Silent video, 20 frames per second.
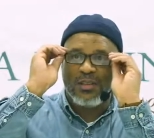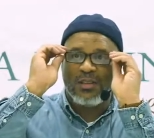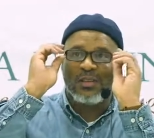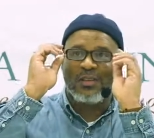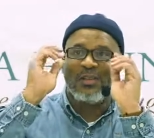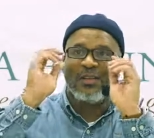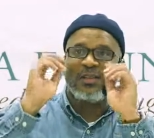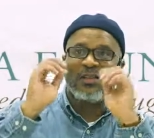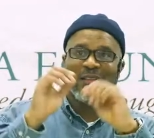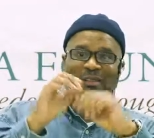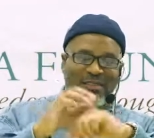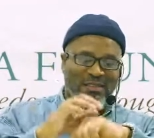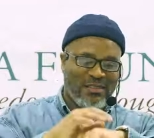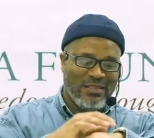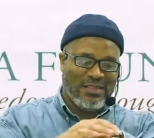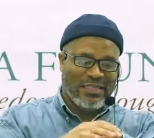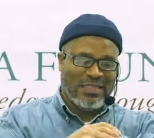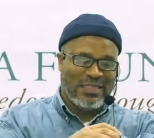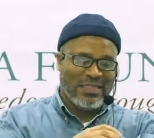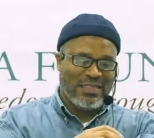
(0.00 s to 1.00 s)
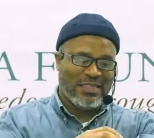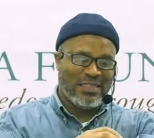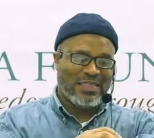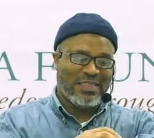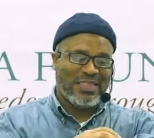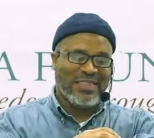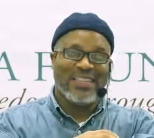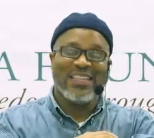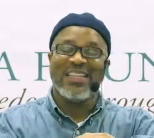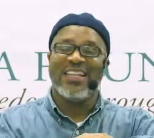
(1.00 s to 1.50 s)

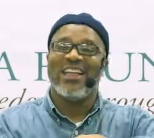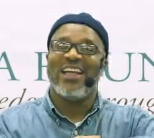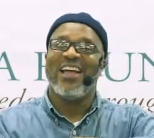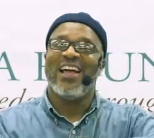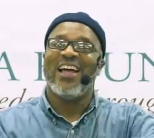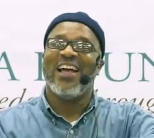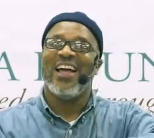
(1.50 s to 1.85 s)
Nothing is said.